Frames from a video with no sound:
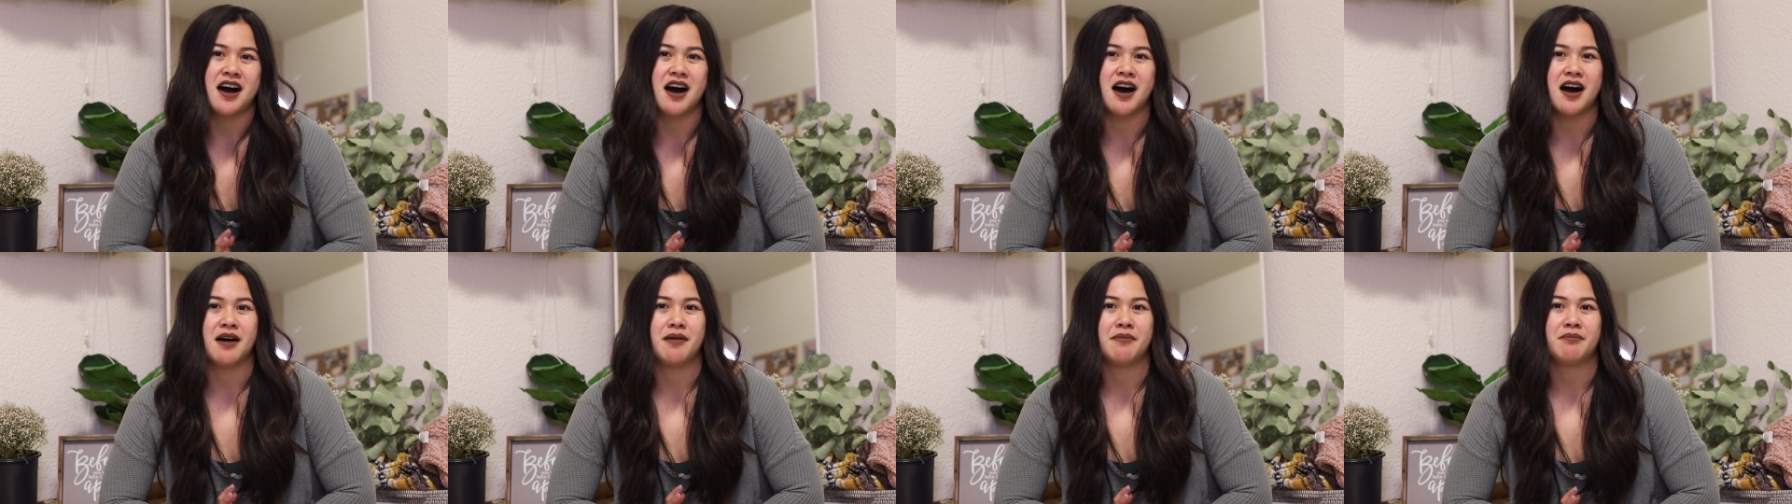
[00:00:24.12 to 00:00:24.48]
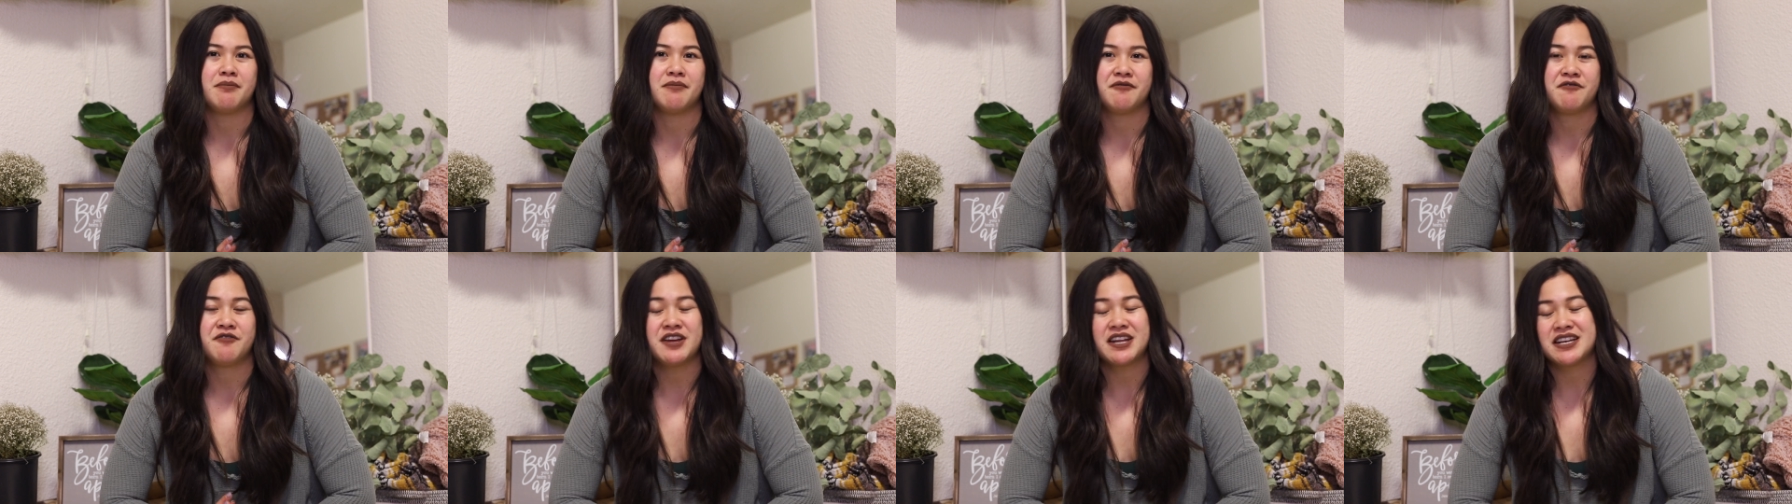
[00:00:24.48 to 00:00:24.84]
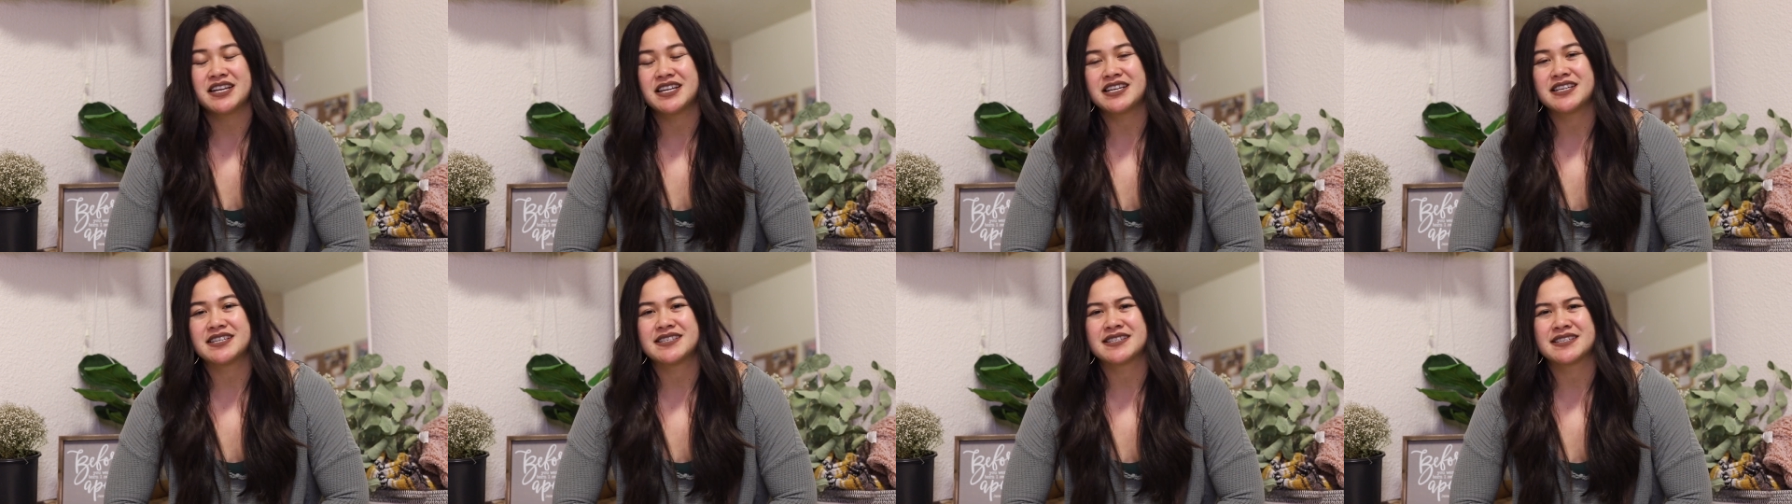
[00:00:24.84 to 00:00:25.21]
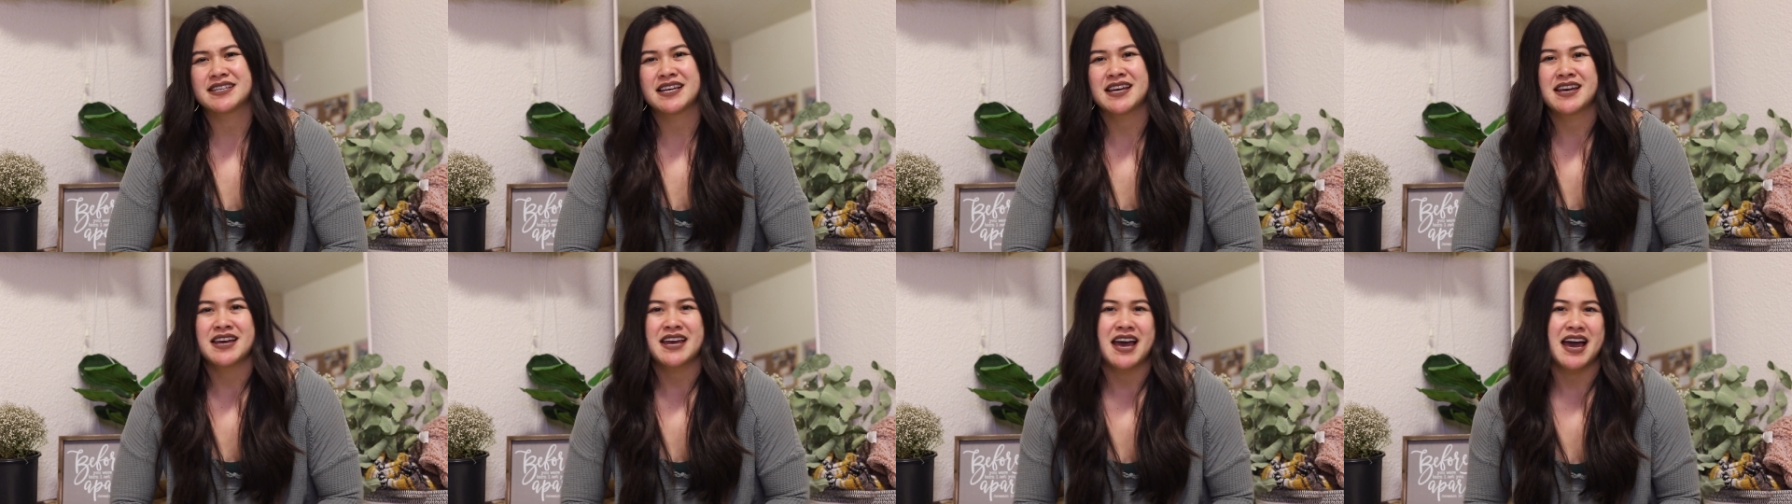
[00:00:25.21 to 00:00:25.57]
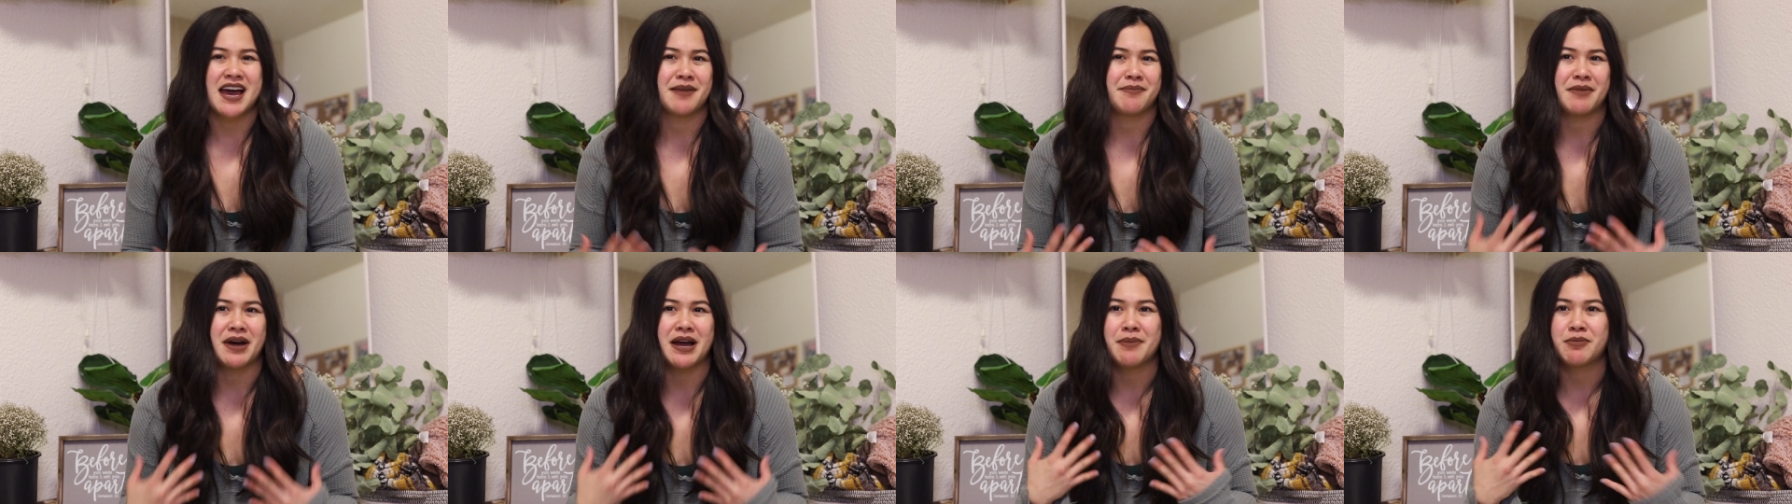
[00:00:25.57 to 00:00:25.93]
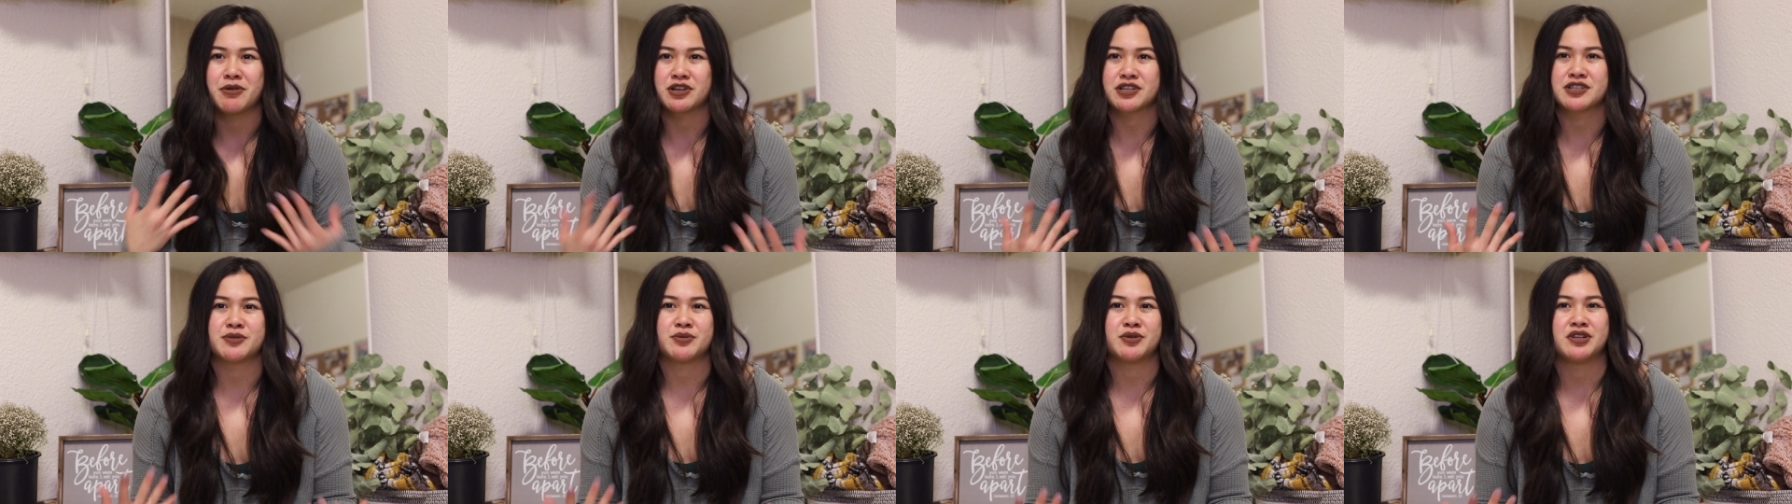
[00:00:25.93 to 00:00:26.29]
um, fitness, and my
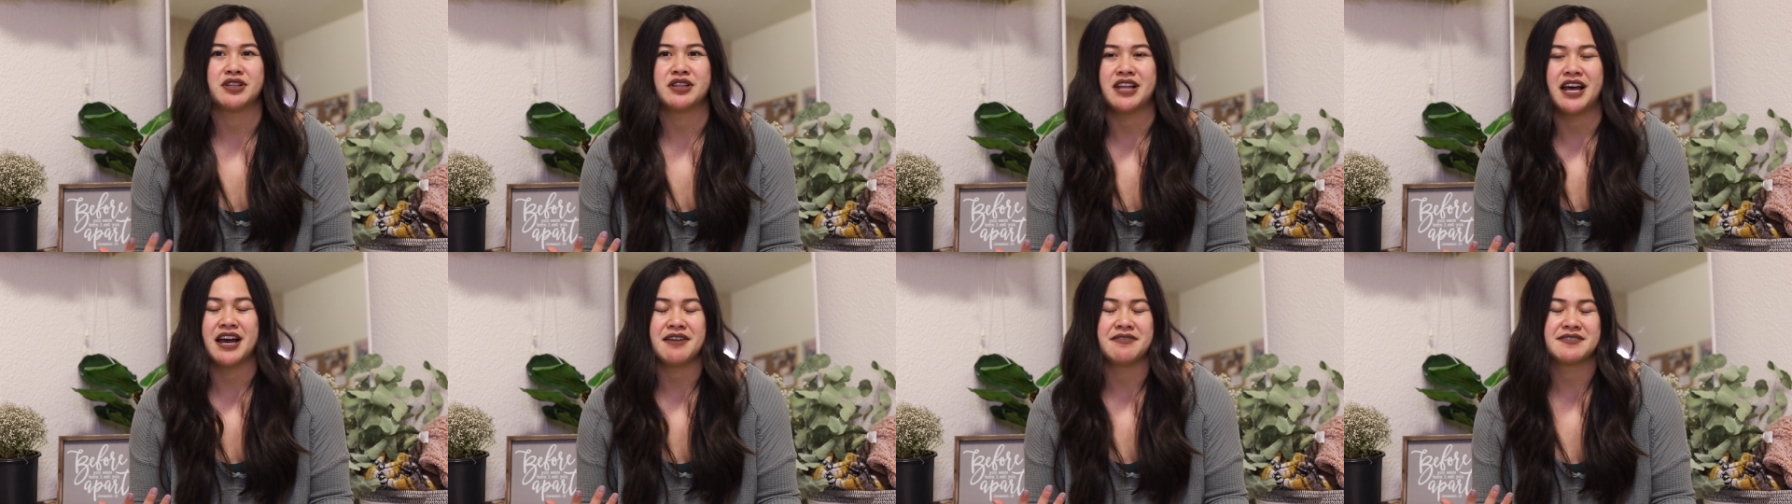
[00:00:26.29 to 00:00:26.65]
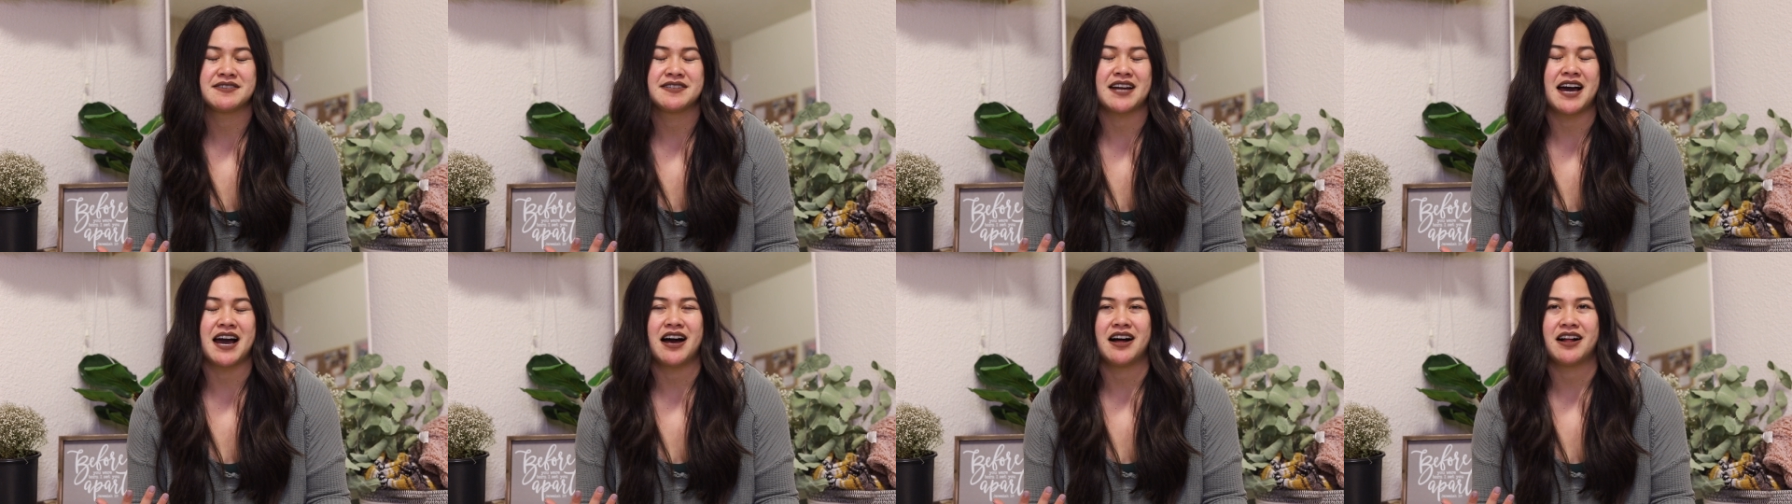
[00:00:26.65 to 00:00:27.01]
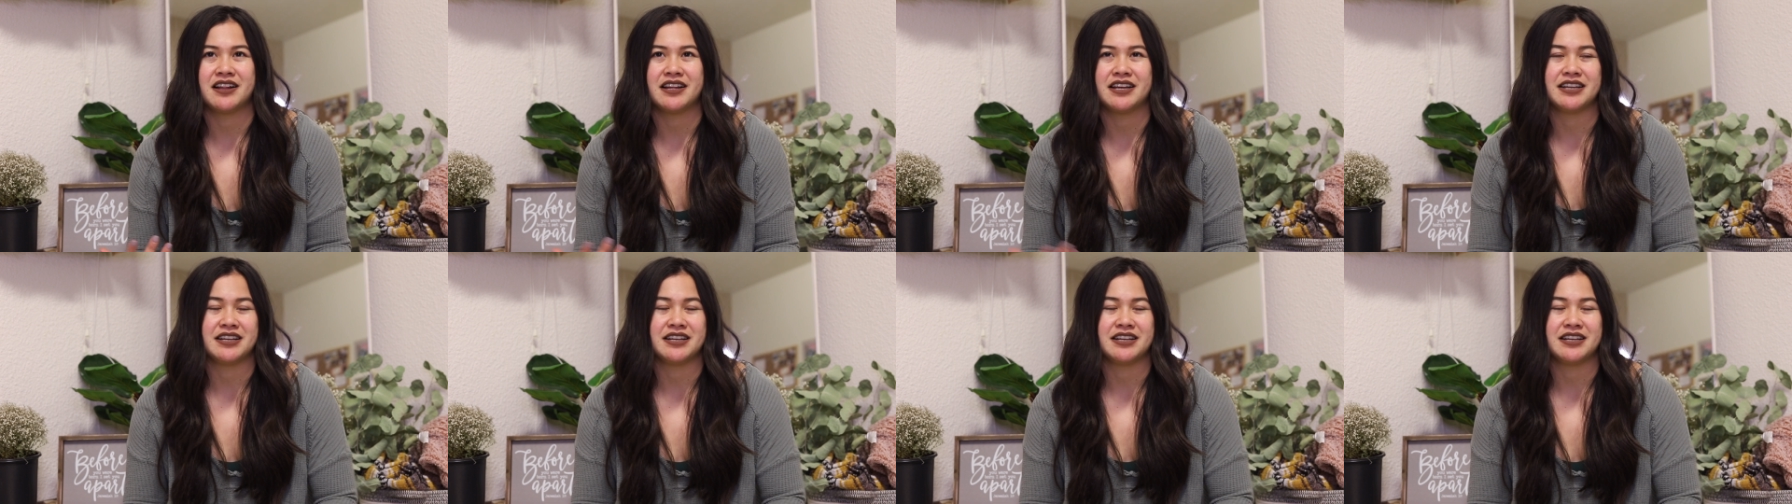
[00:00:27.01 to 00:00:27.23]
personal lifestyle